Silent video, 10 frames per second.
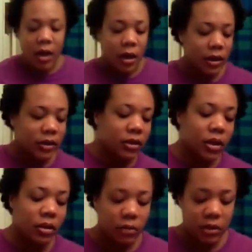And that's
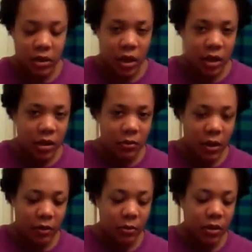another reason I end up
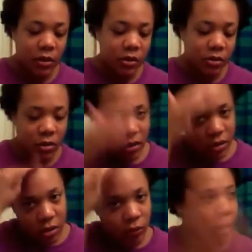having to put this on because
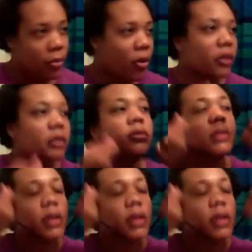this front part isn't that